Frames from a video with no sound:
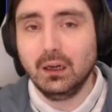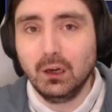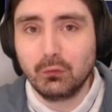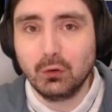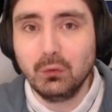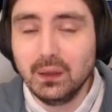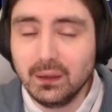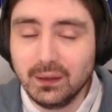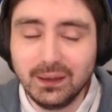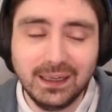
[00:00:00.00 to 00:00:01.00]
Overall,
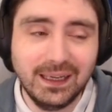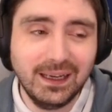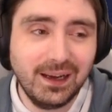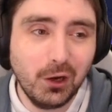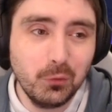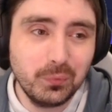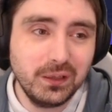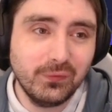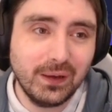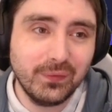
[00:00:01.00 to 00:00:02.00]
I hope that
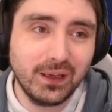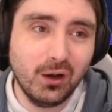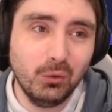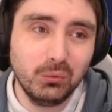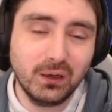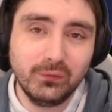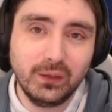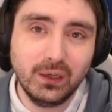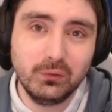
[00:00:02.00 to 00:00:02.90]
you found the whole guide video